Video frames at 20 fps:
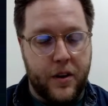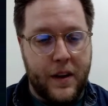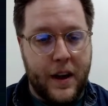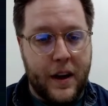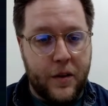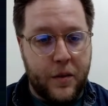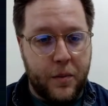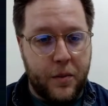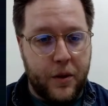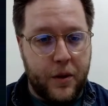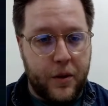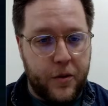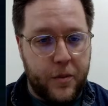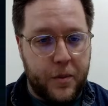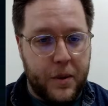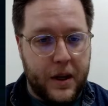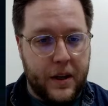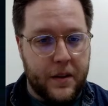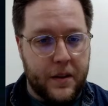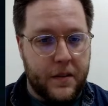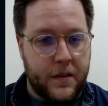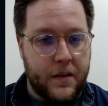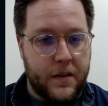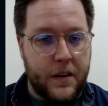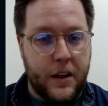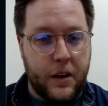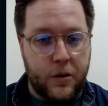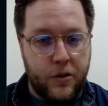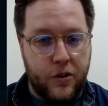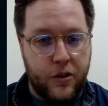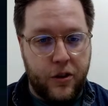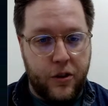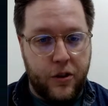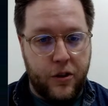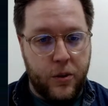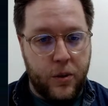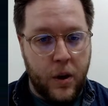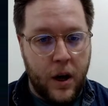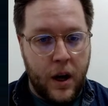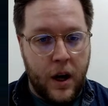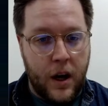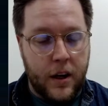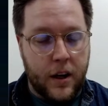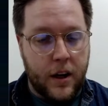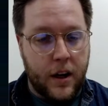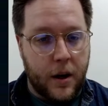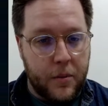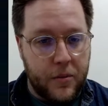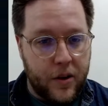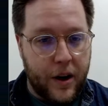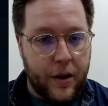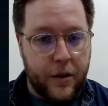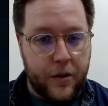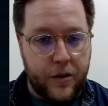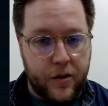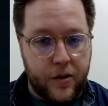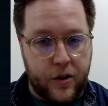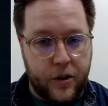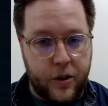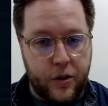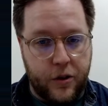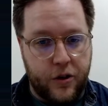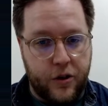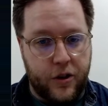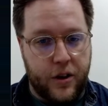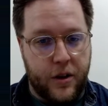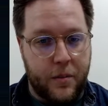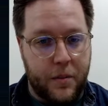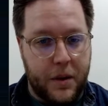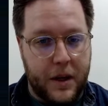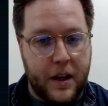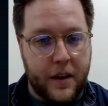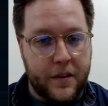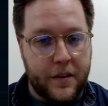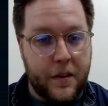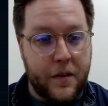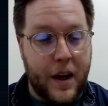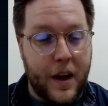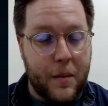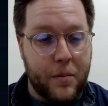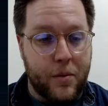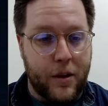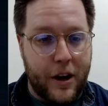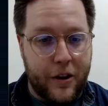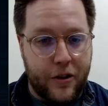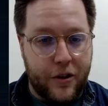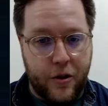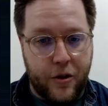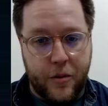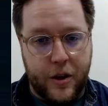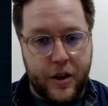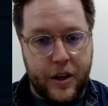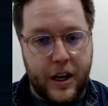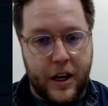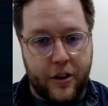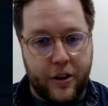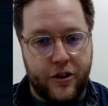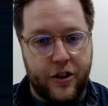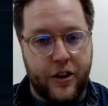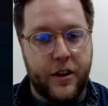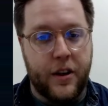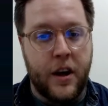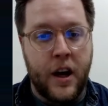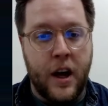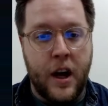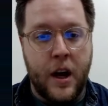And that's produced because CO2 comes out of solution because of that pressure reduction